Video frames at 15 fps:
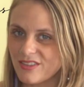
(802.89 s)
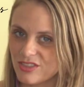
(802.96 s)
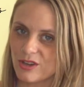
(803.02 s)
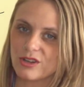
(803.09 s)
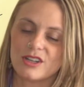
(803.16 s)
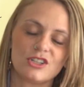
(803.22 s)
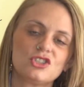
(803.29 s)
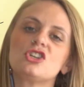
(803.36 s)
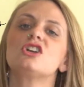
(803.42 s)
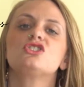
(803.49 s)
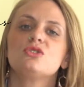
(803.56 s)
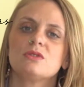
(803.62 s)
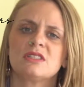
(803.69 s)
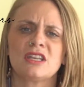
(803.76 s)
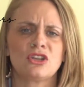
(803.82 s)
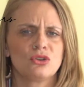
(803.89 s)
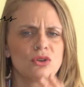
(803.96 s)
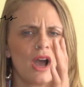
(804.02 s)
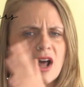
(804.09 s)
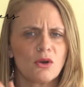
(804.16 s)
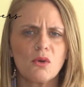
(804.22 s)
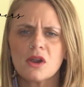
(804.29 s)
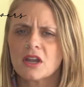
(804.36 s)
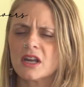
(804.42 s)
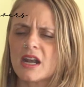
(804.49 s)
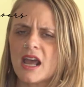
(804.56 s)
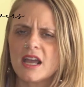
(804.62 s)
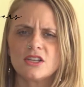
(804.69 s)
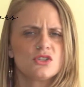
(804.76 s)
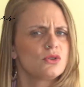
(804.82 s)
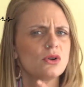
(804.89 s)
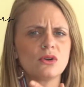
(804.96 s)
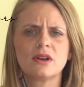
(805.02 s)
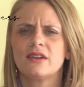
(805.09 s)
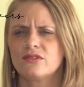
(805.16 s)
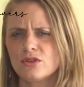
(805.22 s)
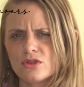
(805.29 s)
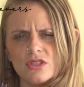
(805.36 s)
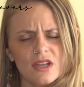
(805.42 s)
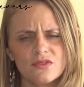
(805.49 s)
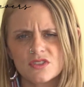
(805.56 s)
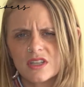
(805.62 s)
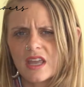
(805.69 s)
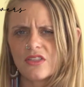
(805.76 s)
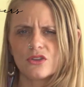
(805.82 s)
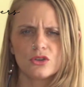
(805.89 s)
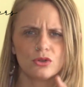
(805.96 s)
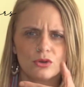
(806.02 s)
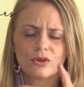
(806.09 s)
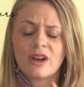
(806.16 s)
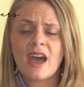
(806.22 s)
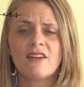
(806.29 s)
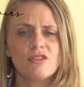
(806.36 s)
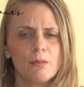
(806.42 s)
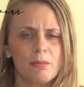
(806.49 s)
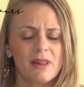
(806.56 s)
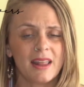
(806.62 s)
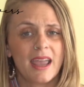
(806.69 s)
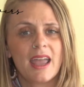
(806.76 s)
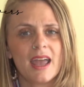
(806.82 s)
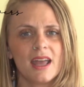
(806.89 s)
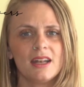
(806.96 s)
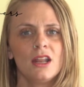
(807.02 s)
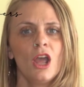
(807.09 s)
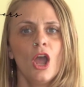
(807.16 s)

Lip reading: They're going to judge you and say, you're not organized, you don't have your stuff together, you don't have a plan,